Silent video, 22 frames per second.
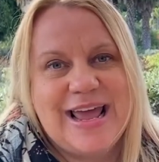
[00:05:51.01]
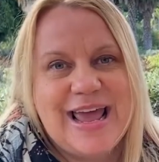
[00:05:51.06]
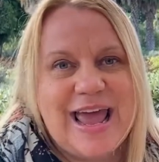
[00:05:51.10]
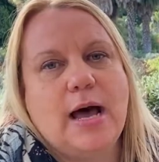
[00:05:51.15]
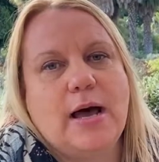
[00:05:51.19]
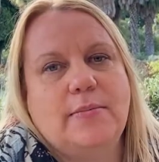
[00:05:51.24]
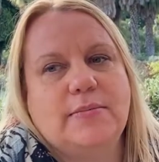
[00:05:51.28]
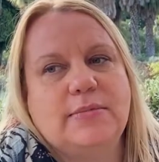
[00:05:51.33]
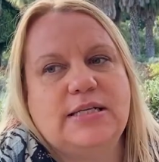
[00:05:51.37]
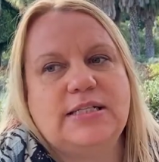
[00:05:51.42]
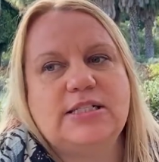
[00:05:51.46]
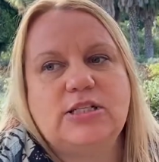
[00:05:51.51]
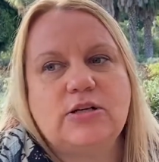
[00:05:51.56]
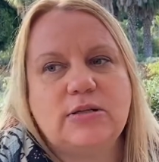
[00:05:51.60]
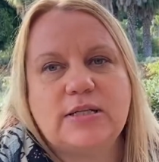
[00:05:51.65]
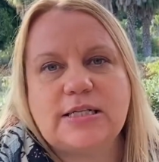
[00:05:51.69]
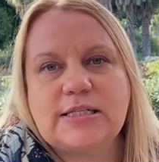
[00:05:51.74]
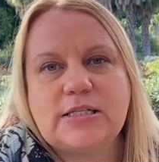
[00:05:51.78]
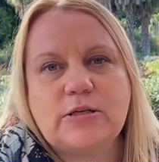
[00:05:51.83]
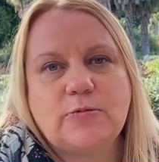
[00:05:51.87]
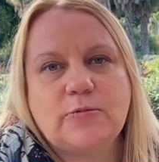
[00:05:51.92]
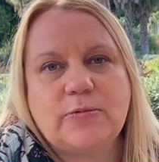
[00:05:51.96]
And so
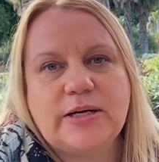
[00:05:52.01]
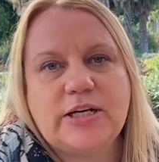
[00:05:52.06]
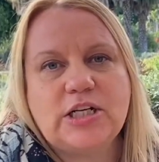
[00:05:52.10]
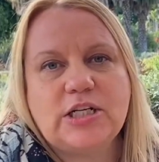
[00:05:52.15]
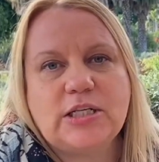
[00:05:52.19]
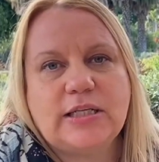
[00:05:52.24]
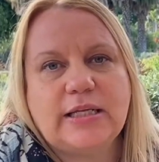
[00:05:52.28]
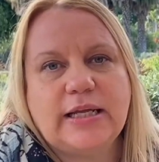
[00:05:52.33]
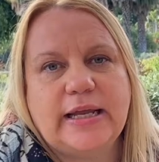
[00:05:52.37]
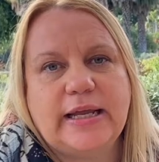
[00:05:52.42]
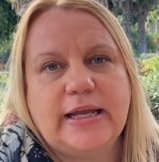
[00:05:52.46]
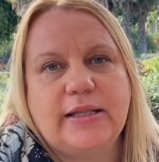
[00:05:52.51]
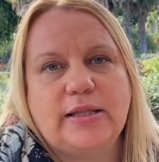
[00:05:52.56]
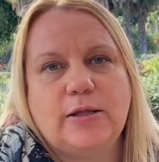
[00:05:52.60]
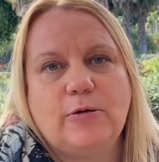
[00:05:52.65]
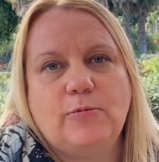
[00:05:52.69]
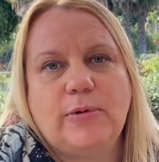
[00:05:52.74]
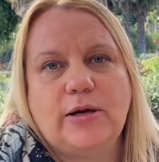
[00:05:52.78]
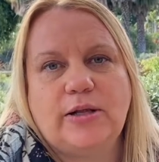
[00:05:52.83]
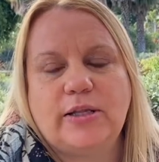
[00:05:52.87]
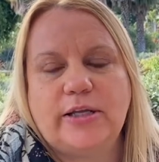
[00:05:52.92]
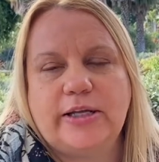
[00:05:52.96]
this originally,
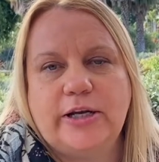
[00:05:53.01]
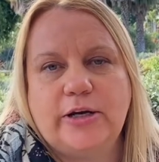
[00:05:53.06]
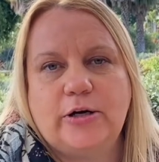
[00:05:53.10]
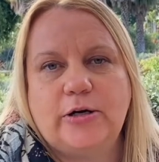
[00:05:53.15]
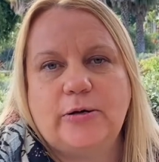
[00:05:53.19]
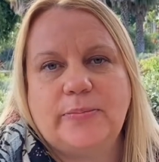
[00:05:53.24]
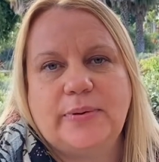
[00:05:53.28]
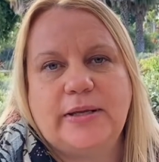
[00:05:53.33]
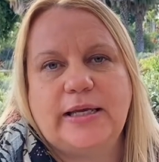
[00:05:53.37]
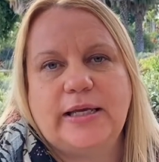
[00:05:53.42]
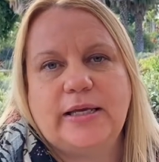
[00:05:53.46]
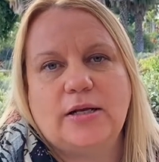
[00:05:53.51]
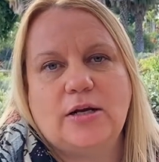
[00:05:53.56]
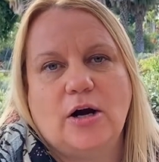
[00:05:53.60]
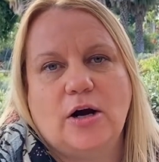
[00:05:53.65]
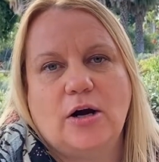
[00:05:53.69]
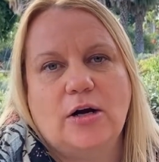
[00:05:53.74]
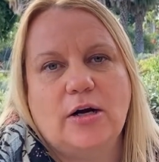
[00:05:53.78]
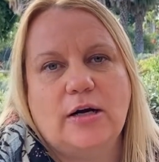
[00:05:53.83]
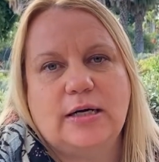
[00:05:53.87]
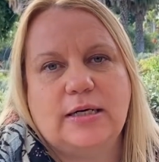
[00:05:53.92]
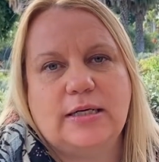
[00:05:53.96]
where the European
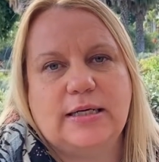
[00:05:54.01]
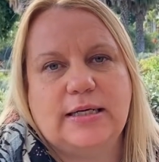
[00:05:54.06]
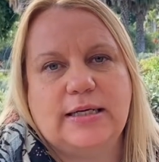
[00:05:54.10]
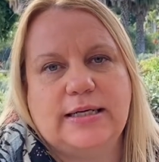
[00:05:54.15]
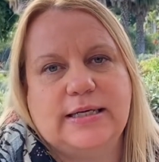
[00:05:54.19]
art